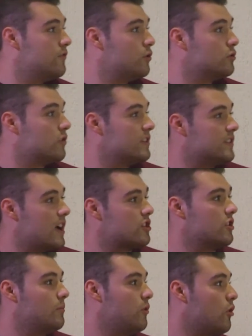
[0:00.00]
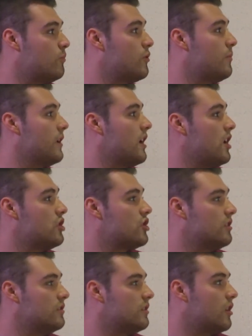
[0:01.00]
for transaction block
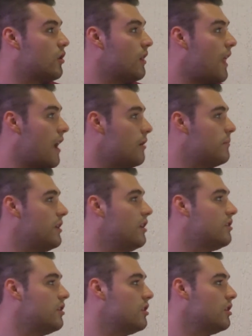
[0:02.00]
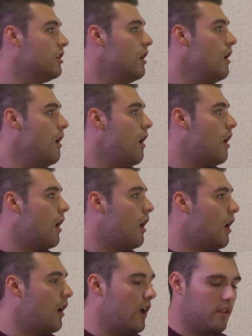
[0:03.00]
propagation, the reliability,
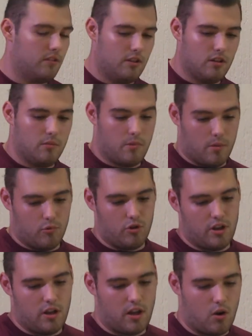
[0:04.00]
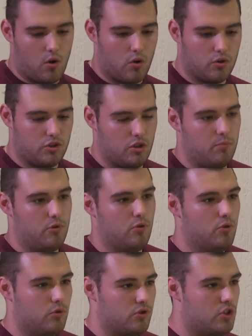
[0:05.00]
and the memory or
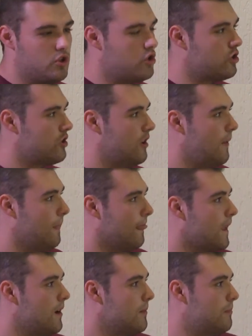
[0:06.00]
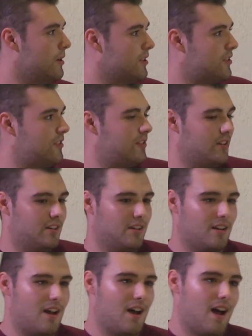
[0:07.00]
CPU usage. But
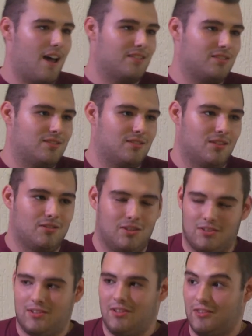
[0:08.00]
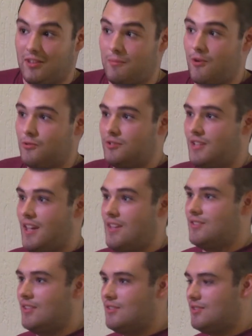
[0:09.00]
as it is in the most
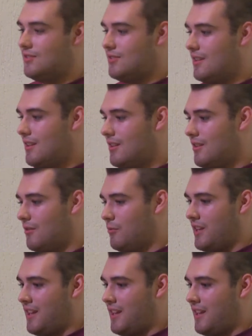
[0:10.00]
cases, we